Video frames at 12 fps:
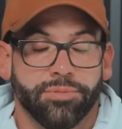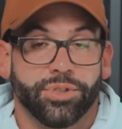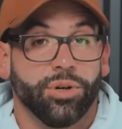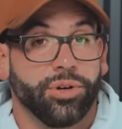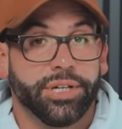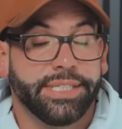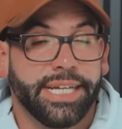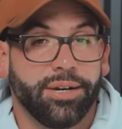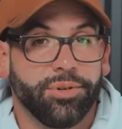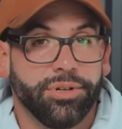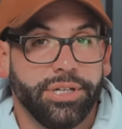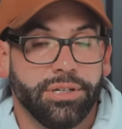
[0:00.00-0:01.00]
So good
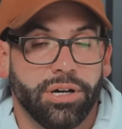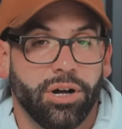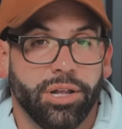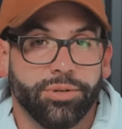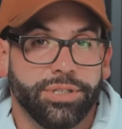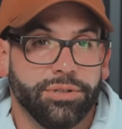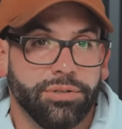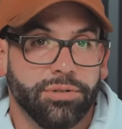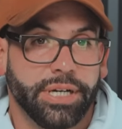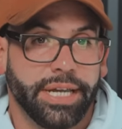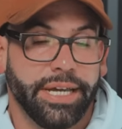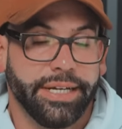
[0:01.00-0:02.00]
set, Rudy. All I would do,
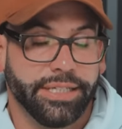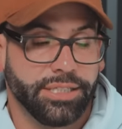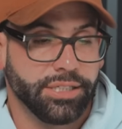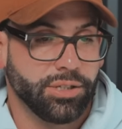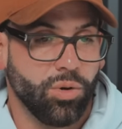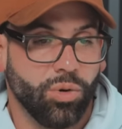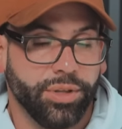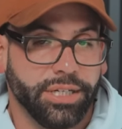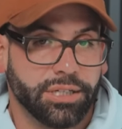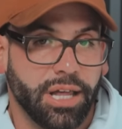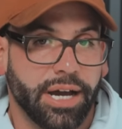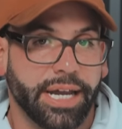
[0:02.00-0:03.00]
again, is just hold
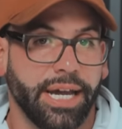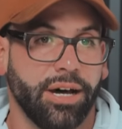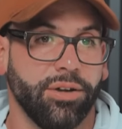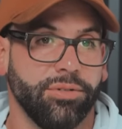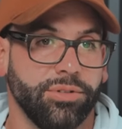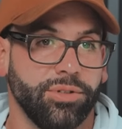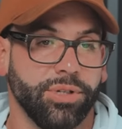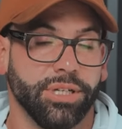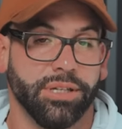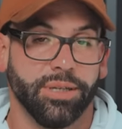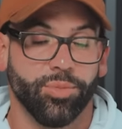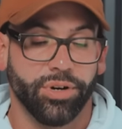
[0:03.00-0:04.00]
each lockout, do a
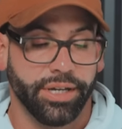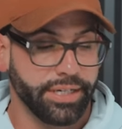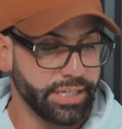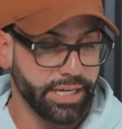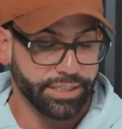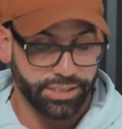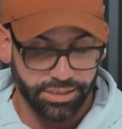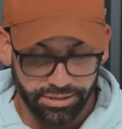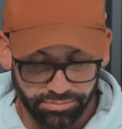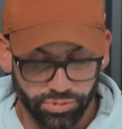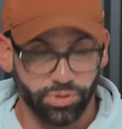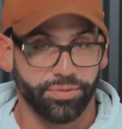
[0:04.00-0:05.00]
deliberate,
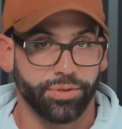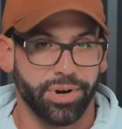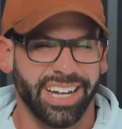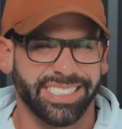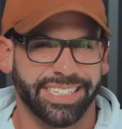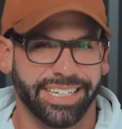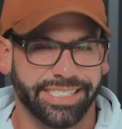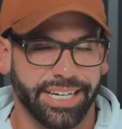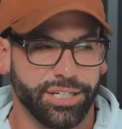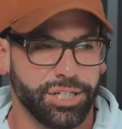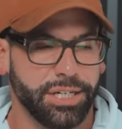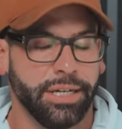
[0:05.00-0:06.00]
conscious sort of thoracic
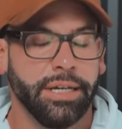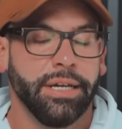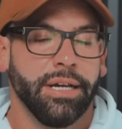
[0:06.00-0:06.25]
extension,